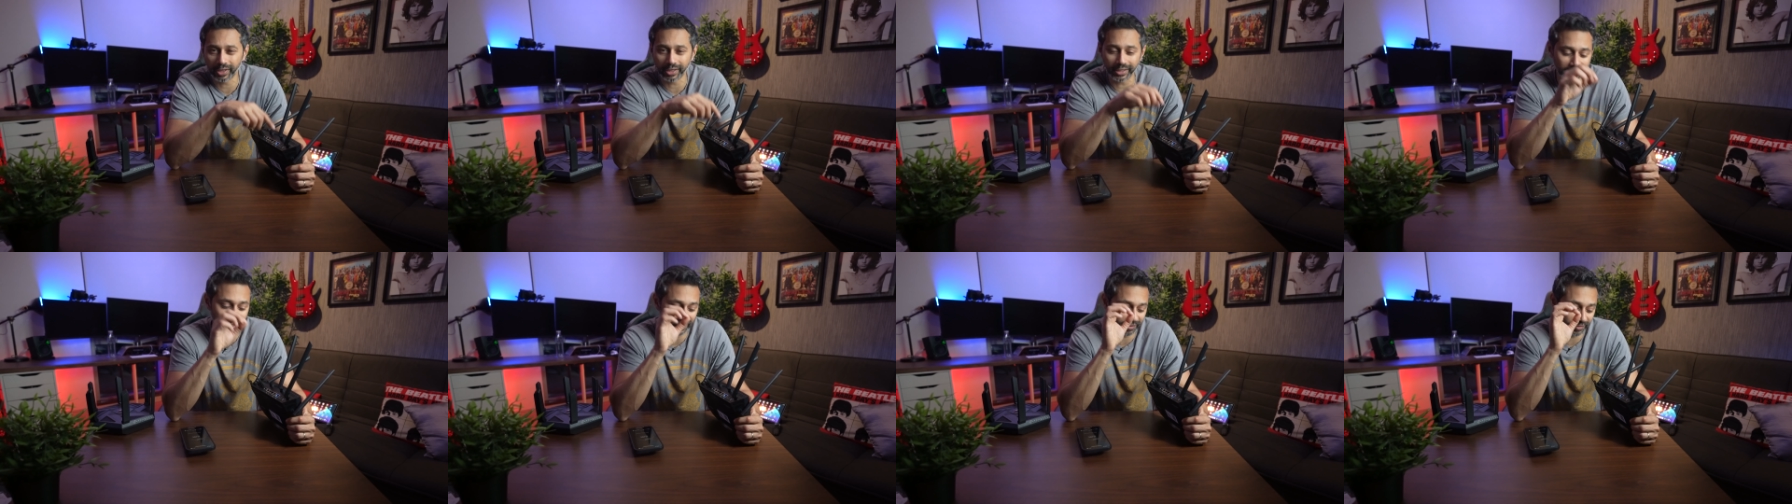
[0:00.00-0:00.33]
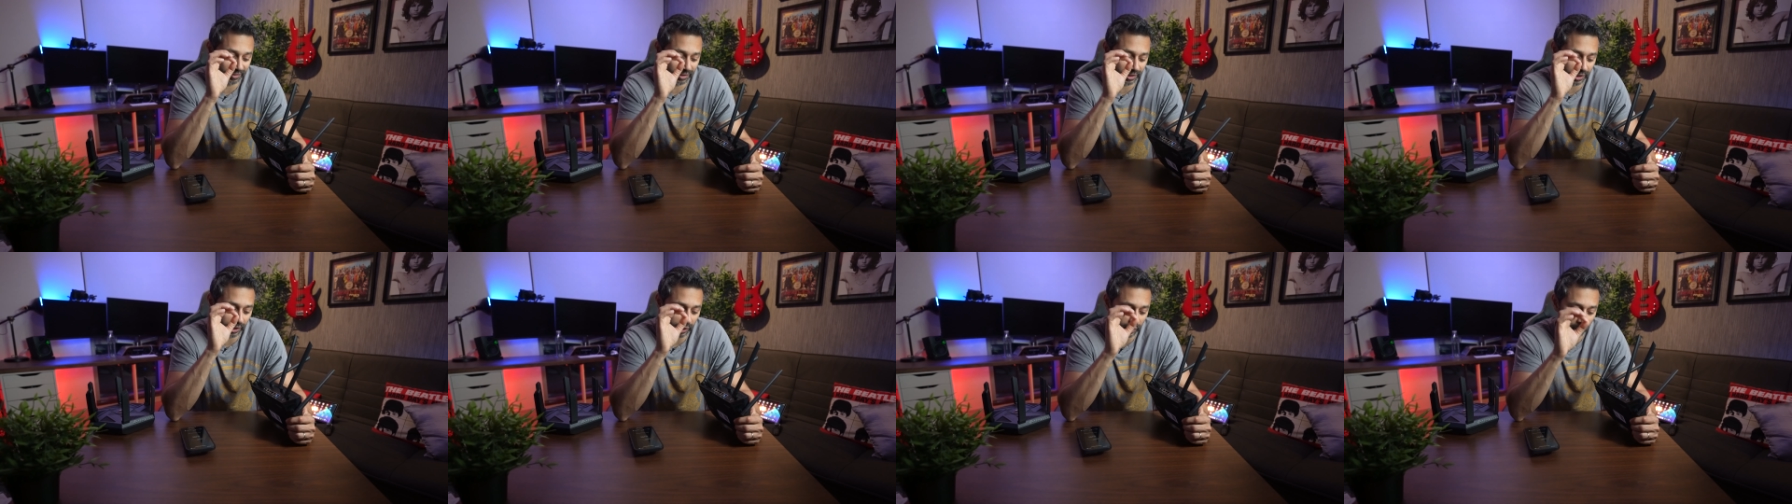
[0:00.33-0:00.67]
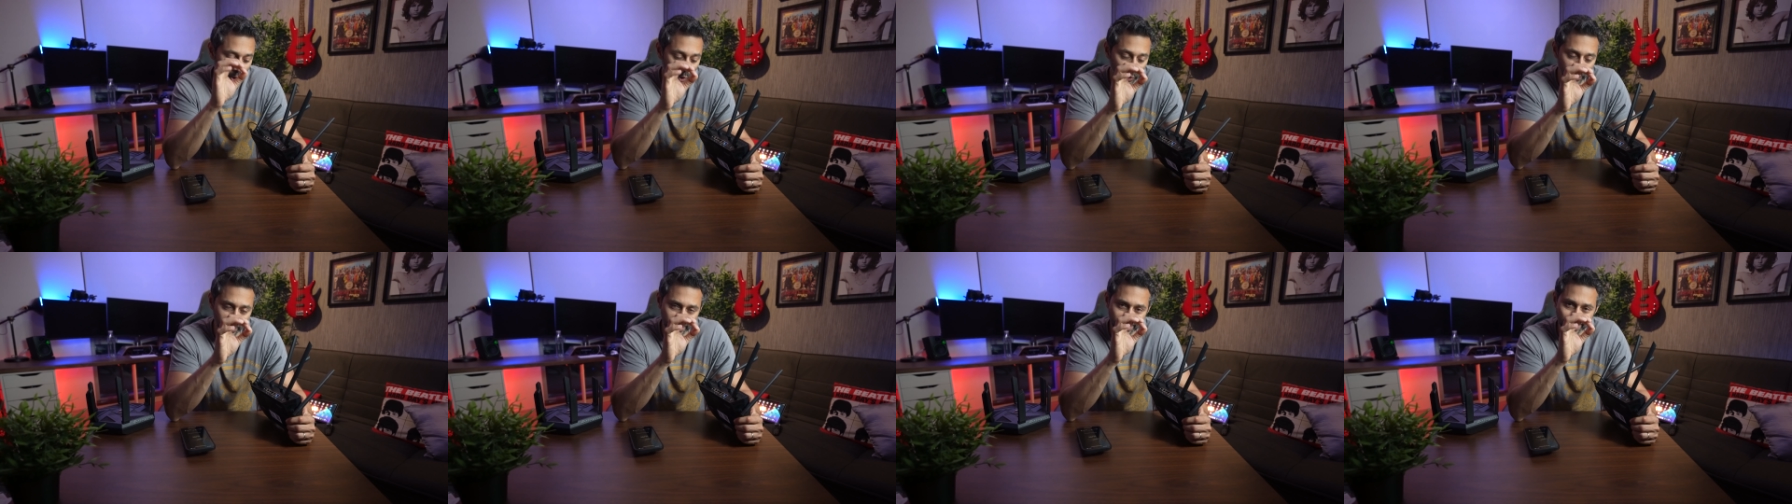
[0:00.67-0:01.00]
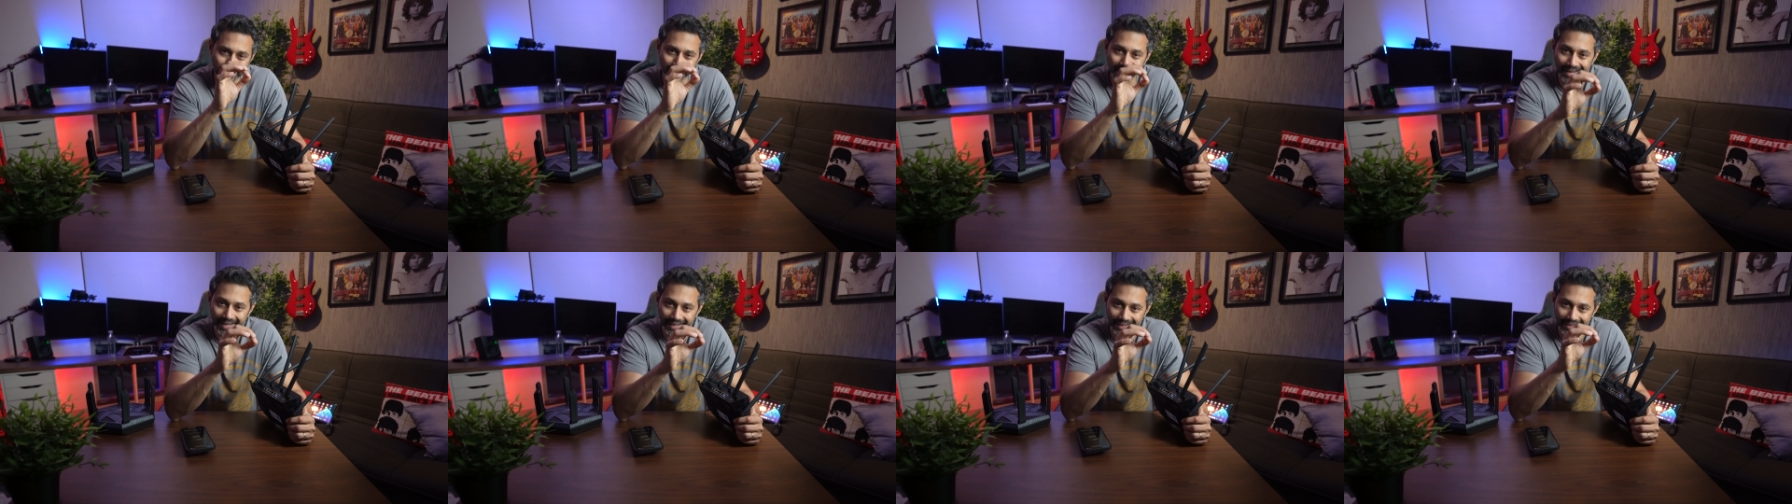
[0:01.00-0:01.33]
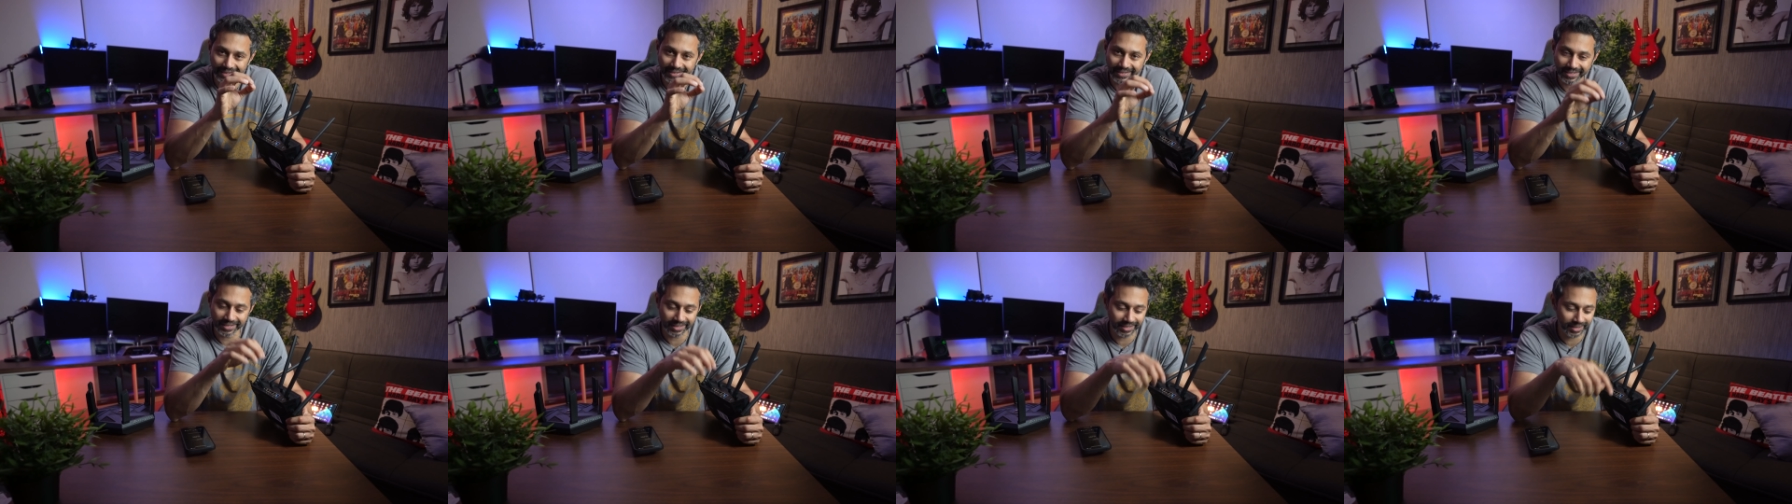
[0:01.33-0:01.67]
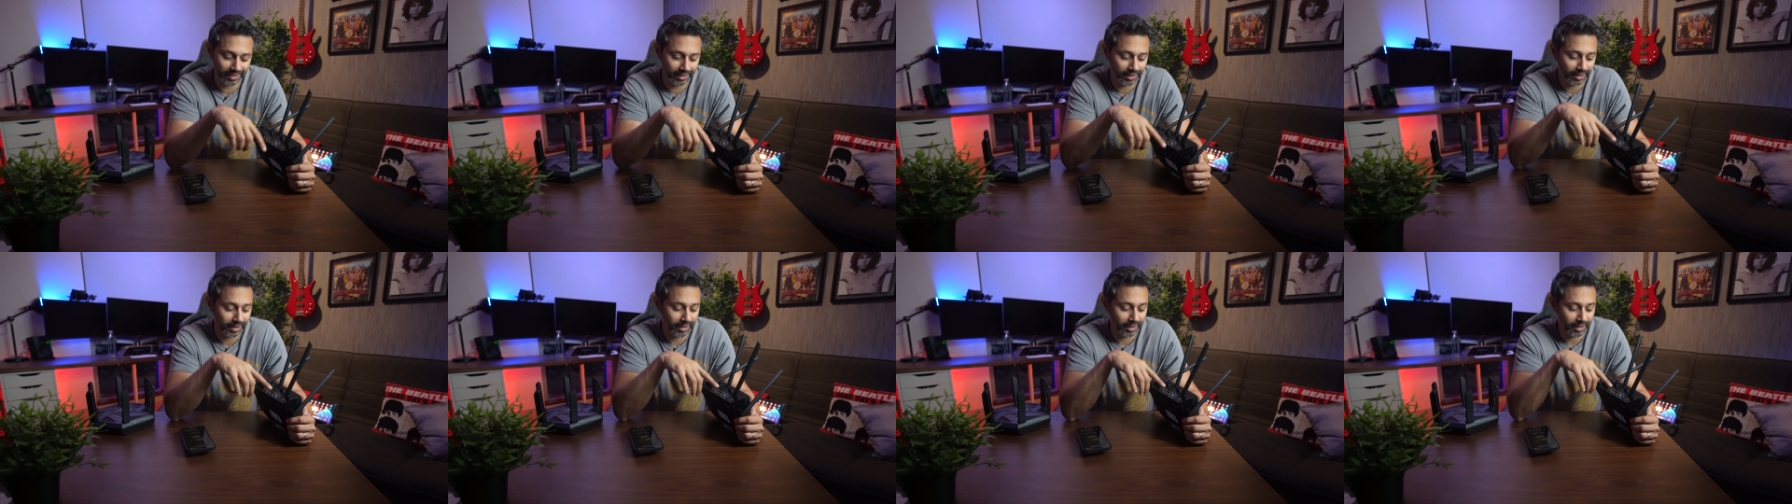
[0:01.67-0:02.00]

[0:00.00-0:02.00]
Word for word: and give it the lowest latency.